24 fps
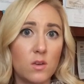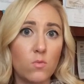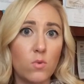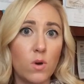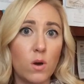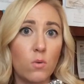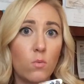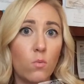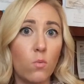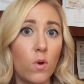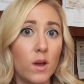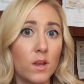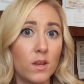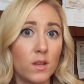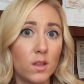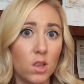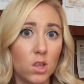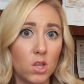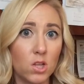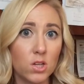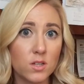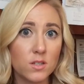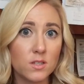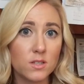what one
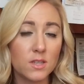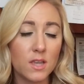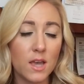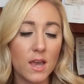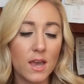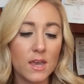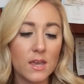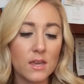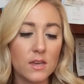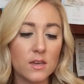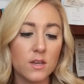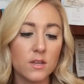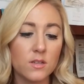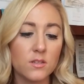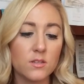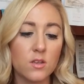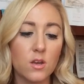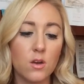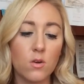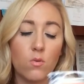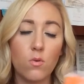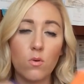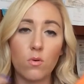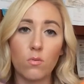looks like.
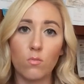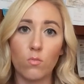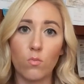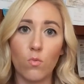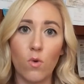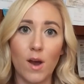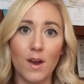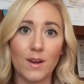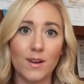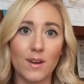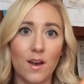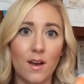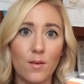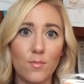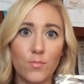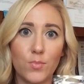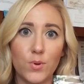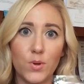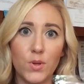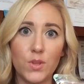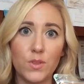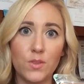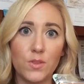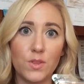So why not
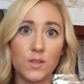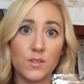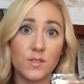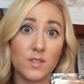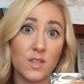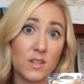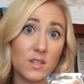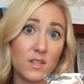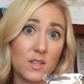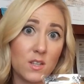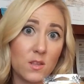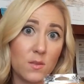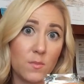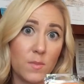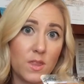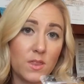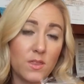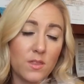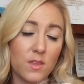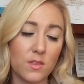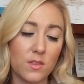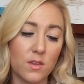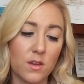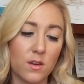put the scent of the month
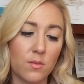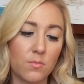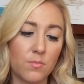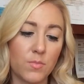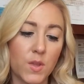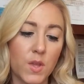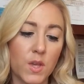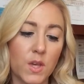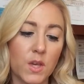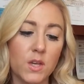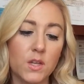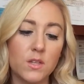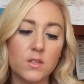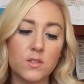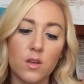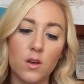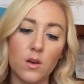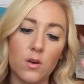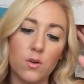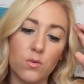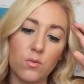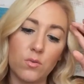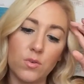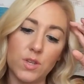in there?
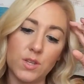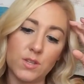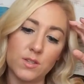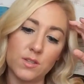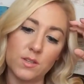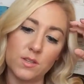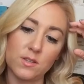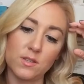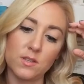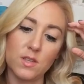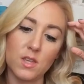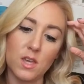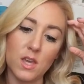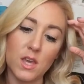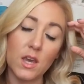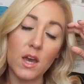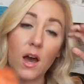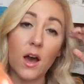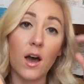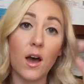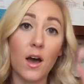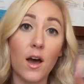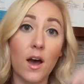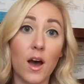So this is the
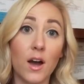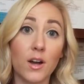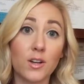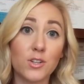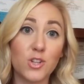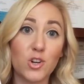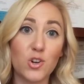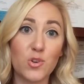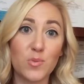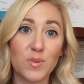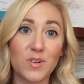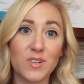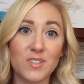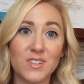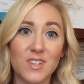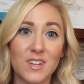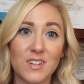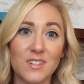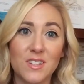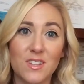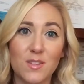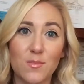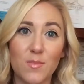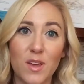uh, October
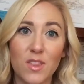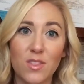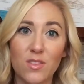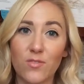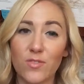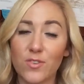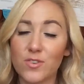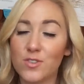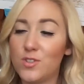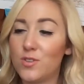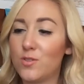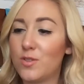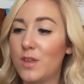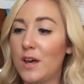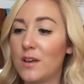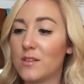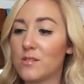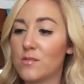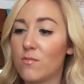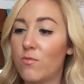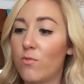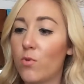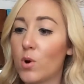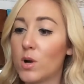scent of the month for
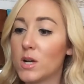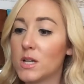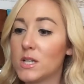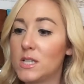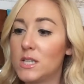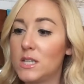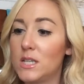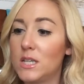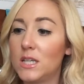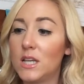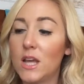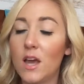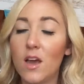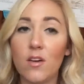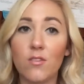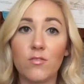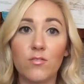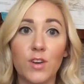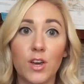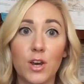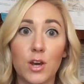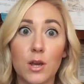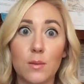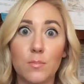2014.
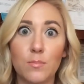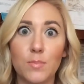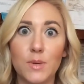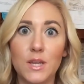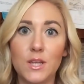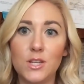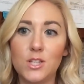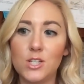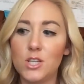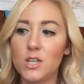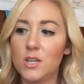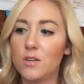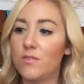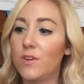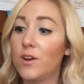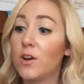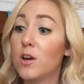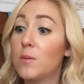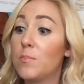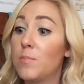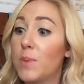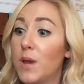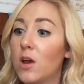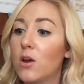Very peachy,
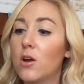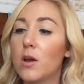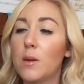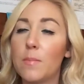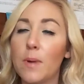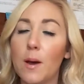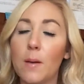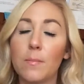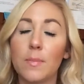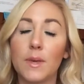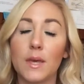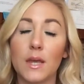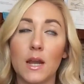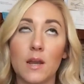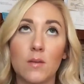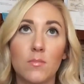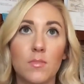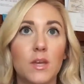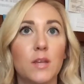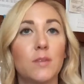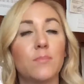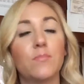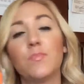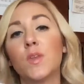very Perry pumpkin, I
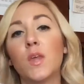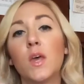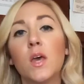mean.